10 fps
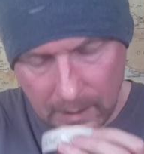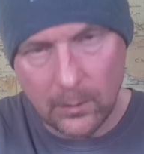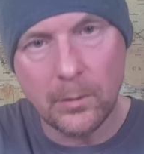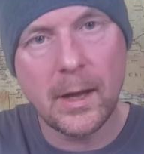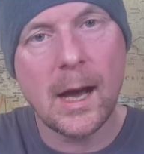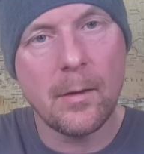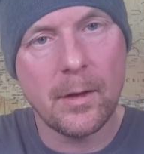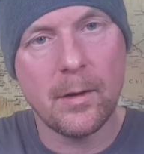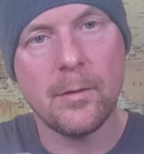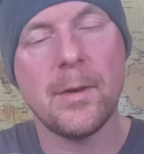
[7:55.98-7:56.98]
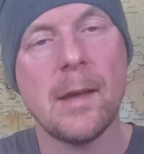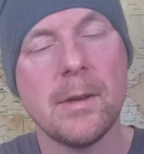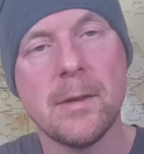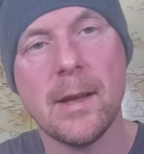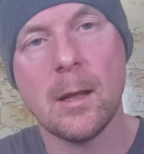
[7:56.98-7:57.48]
So we'll see how the flavor
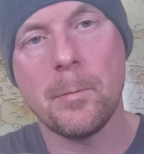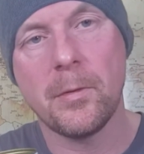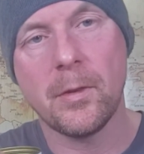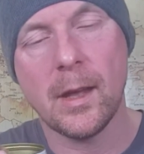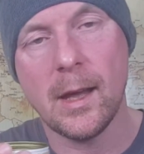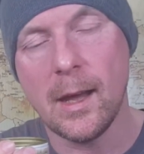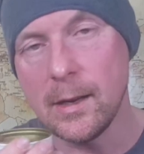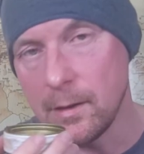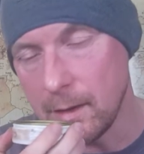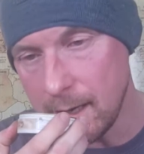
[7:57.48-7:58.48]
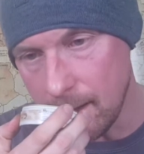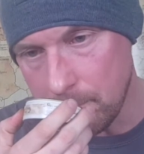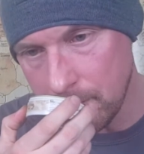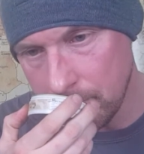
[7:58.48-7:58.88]
develops under the lip.